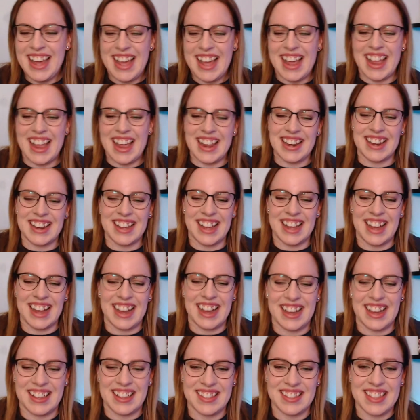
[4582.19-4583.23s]
And
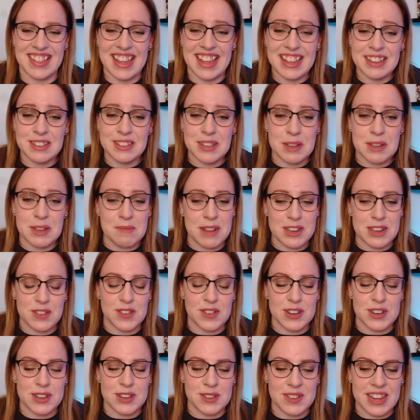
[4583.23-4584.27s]
thank you so much
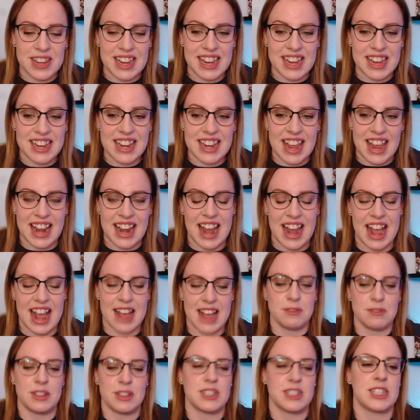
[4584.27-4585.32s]
for tuning in, and I
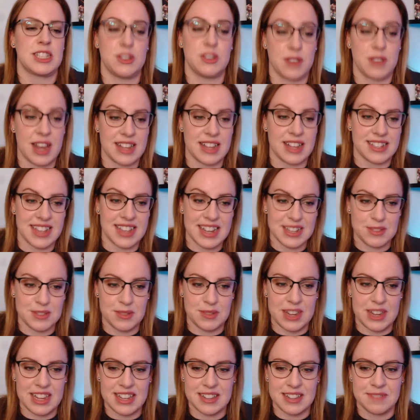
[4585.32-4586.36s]
will see you guys next
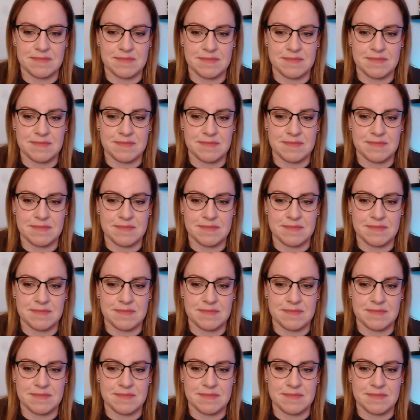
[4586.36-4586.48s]
week.